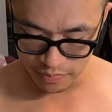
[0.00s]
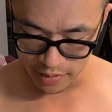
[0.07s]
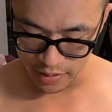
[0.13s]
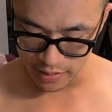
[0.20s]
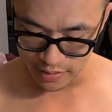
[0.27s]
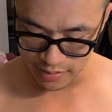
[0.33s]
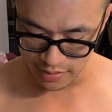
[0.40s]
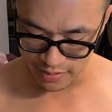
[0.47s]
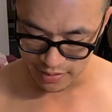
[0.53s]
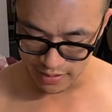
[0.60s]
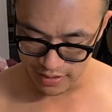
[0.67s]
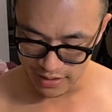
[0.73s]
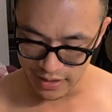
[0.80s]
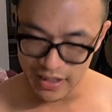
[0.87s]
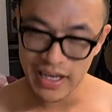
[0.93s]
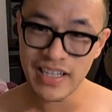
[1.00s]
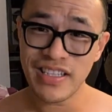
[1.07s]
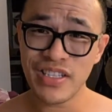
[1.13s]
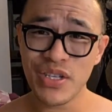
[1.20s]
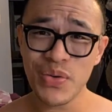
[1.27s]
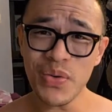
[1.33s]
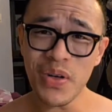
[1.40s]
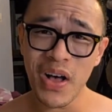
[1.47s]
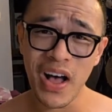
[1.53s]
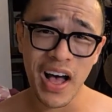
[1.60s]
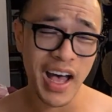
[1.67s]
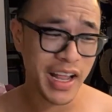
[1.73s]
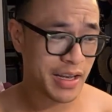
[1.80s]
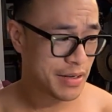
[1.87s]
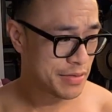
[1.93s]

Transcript: but it's so hot.